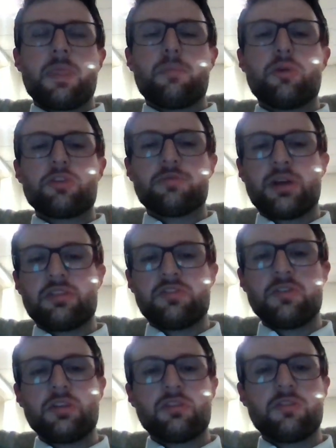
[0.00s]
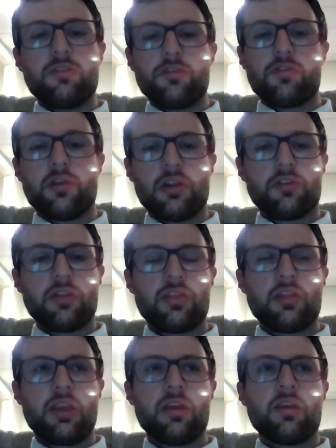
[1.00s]
push my students to critically
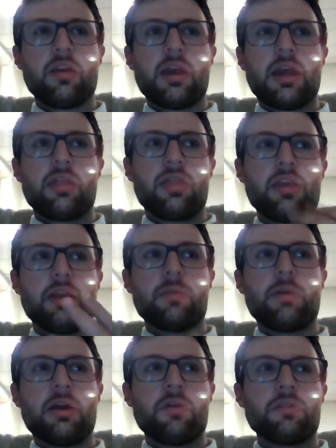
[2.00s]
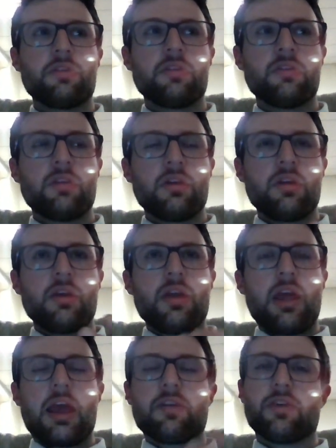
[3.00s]
think and think about
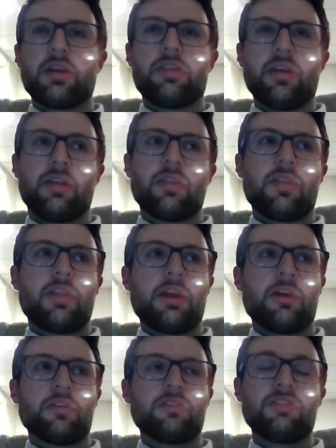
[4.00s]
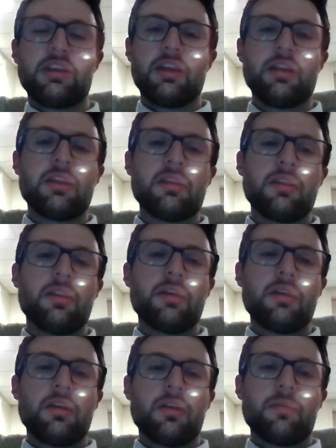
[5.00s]
everything they're seeing
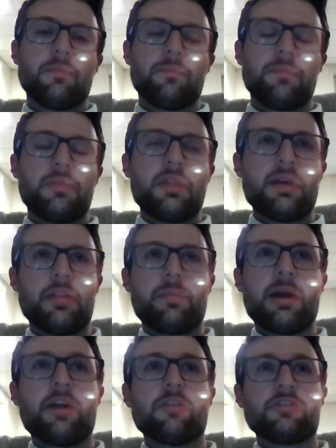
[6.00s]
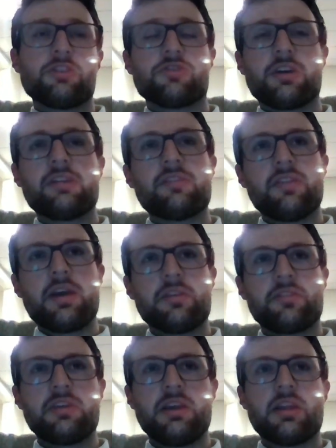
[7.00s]
and the patterns and trends that they're
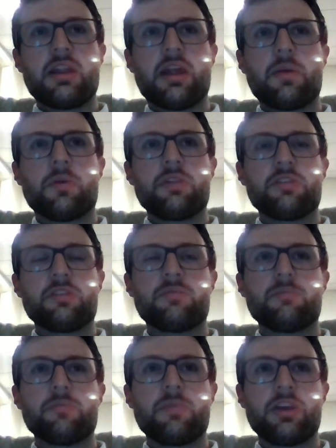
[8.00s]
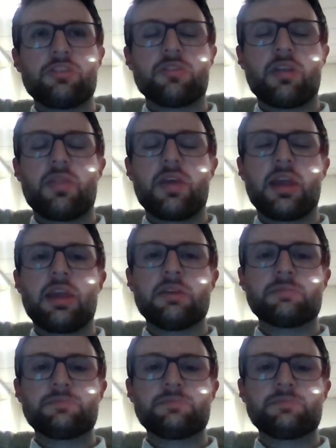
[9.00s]
seeing. And I want to make sure that they